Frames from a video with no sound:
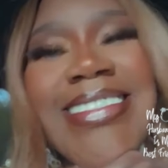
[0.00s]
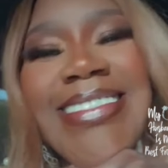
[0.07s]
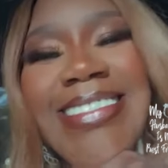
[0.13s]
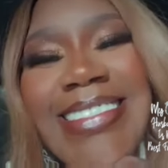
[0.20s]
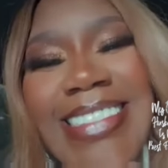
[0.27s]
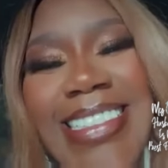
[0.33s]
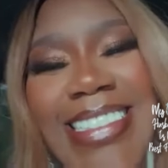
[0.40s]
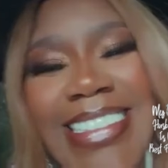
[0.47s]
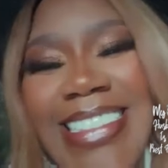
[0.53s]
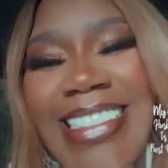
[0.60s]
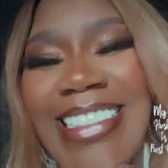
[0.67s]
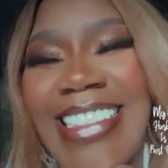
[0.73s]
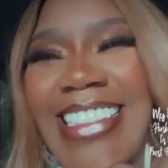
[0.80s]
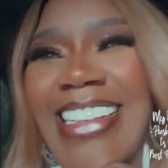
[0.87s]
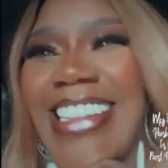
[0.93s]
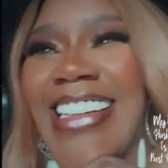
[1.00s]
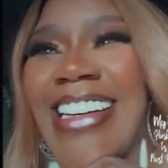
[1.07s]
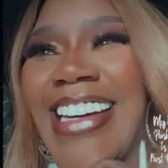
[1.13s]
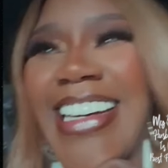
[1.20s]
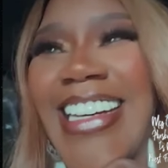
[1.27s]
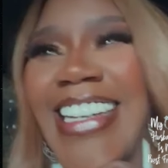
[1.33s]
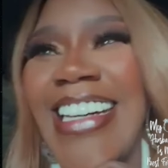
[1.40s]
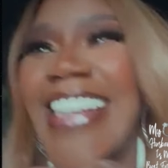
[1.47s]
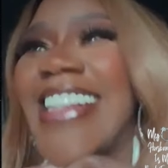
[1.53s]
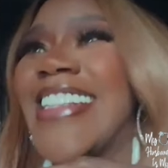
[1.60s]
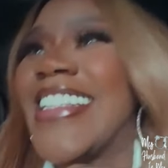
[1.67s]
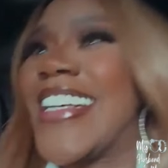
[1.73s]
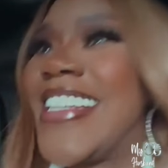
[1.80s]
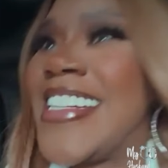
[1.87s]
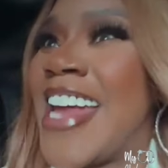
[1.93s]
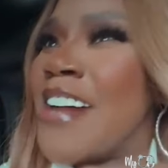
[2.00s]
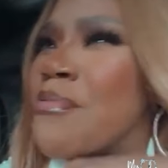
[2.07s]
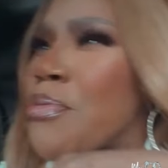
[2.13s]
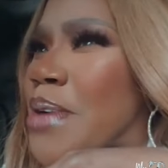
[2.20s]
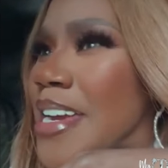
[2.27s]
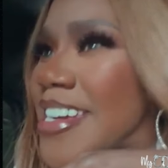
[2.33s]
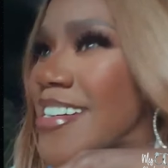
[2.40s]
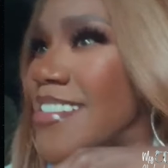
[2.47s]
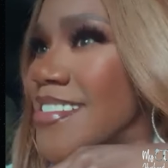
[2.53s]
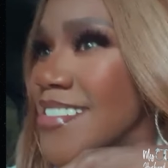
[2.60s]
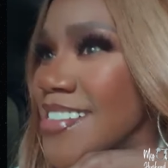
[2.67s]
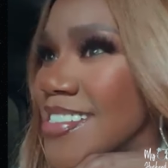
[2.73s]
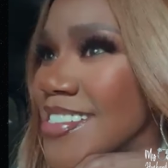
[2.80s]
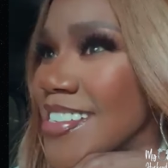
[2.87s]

Oh, Shane and Scott, isn't that weird?